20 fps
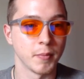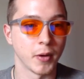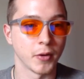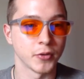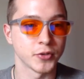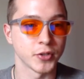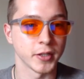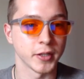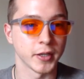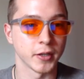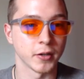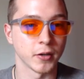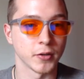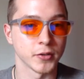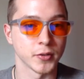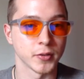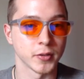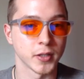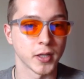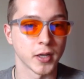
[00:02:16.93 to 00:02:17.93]
Belching can
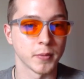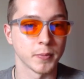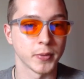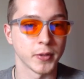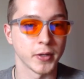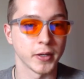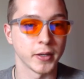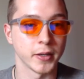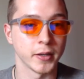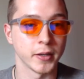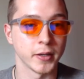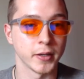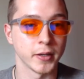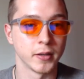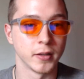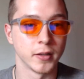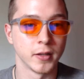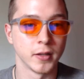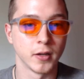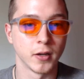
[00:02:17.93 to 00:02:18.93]
also accompany
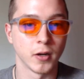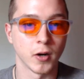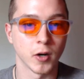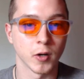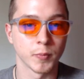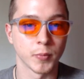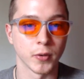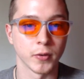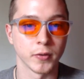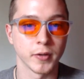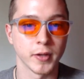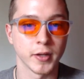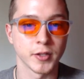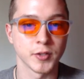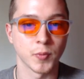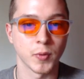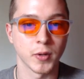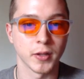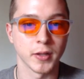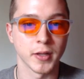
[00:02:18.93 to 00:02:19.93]
heartburn
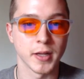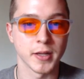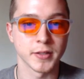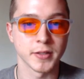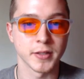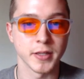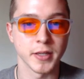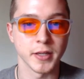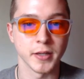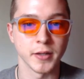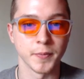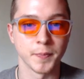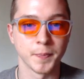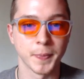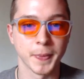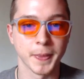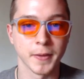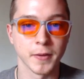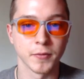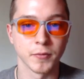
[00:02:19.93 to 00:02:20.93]
as well as the
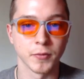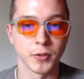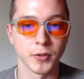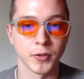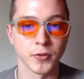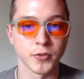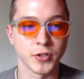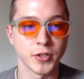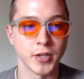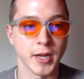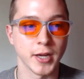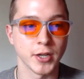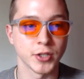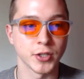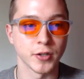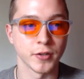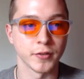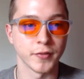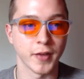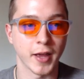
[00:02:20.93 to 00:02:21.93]

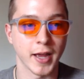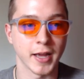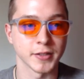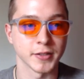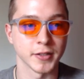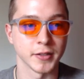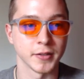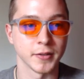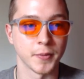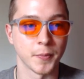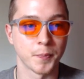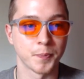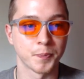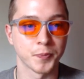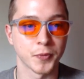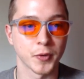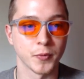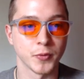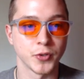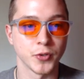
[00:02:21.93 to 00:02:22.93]
regurgitation of acid,
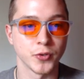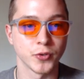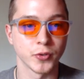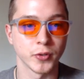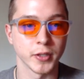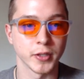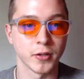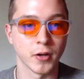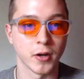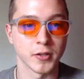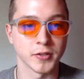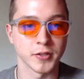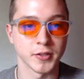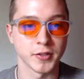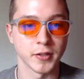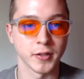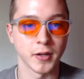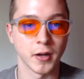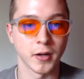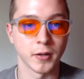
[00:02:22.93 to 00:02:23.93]
which usually
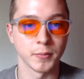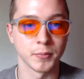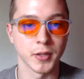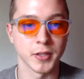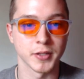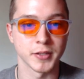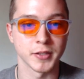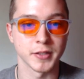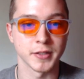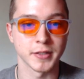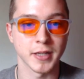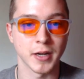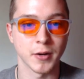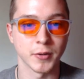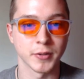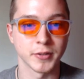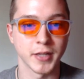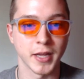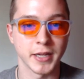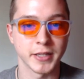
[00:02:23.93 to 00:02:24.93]
causes an unpleasant
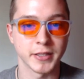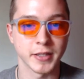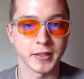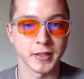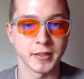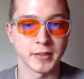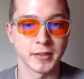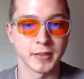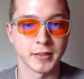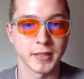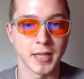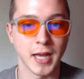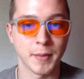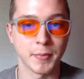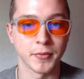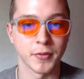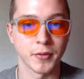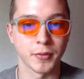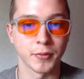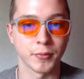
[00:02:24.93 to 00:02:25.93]
sour taste at the
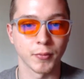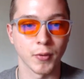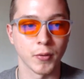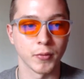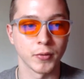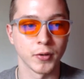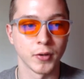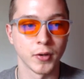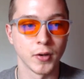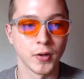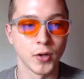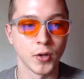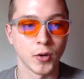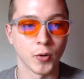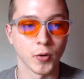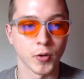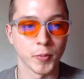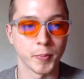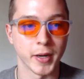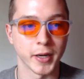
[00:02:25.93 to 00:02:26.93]
top of the throat
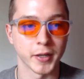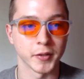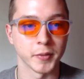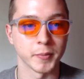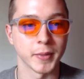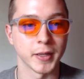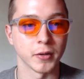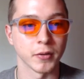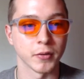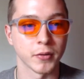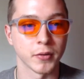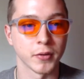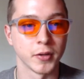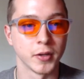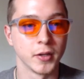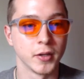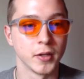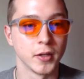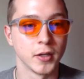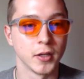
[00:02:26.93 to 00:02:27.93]
or the back of the mouth.
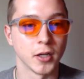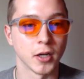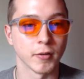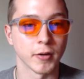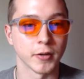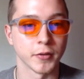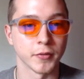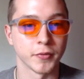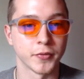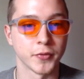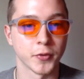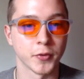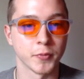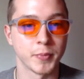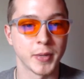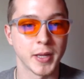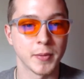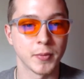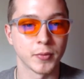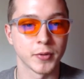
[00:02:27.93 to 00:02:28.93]
Around a third
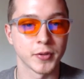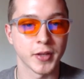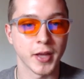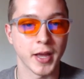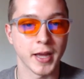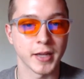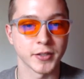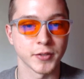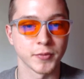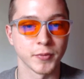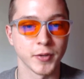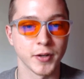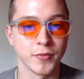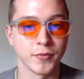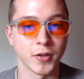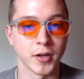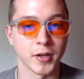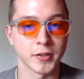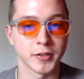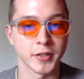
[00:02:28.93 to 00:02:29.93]
of people with acid
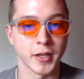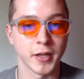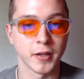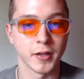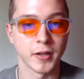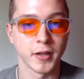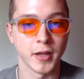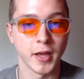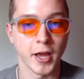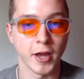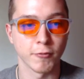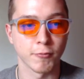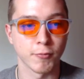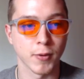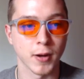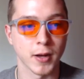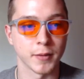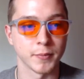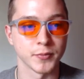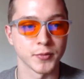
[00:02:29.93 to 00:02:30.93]
reflux have
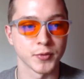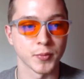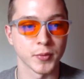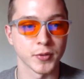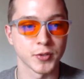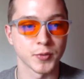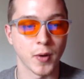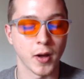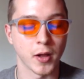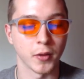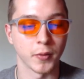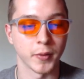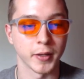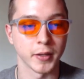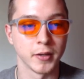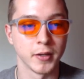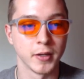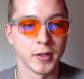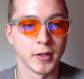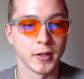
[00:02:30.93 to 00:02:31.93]
problems with
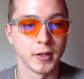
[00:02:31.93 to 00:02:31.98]
swallowing